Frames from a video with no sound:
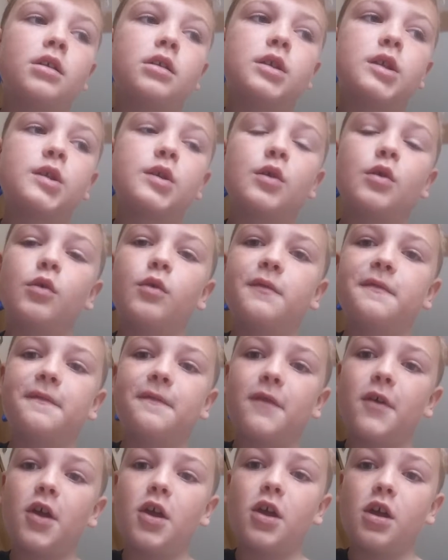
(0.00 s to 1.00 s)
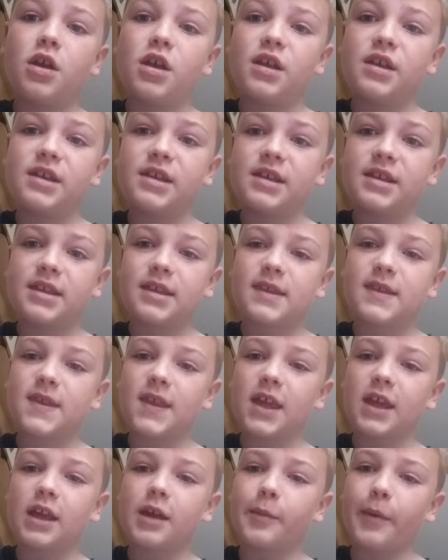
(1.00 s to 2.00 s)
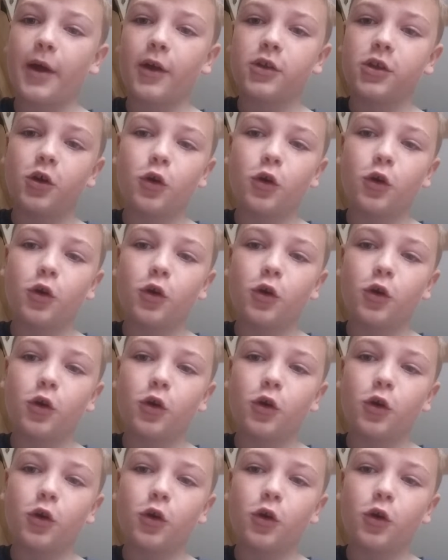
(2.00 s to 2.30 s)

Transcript: So first, think about